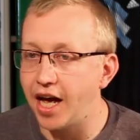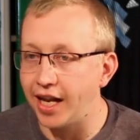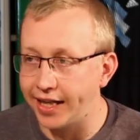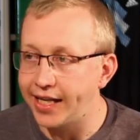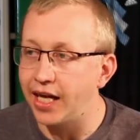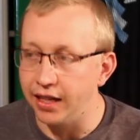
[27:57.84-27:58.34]

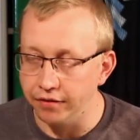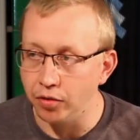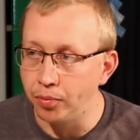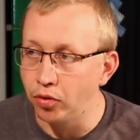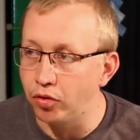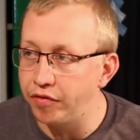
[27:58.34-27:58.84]
like a
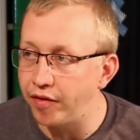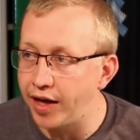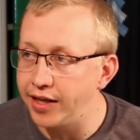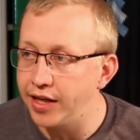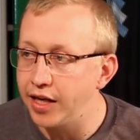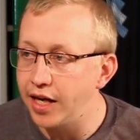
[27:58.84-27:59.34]
Liverpool
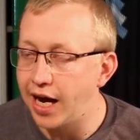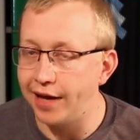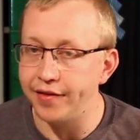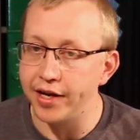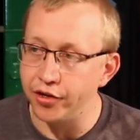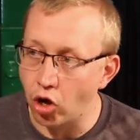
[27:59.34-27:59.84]
fan yeah.
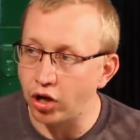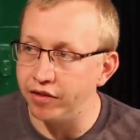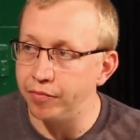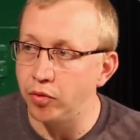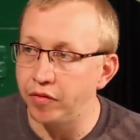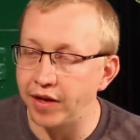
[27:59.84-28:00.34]
and they're not
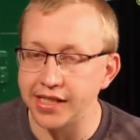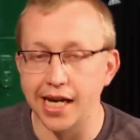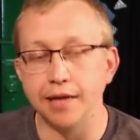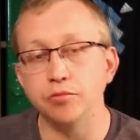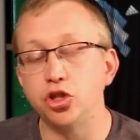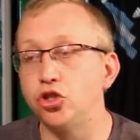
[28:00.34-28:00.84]
Liverpool fans.
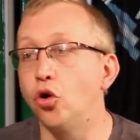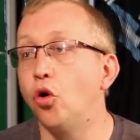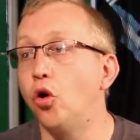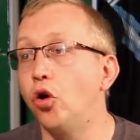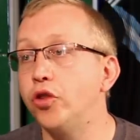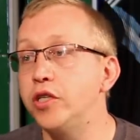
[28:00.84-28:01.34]
And I'm
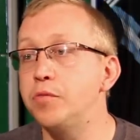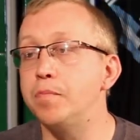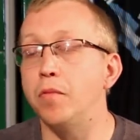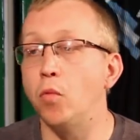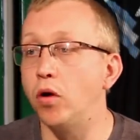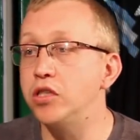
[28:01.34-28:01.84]
sure there's
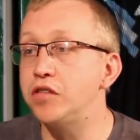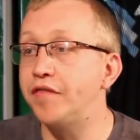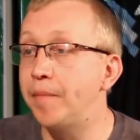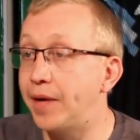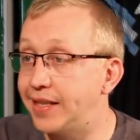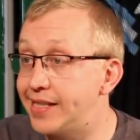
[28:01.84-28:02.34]
ones
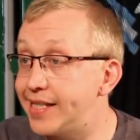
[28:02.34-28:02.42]
from Man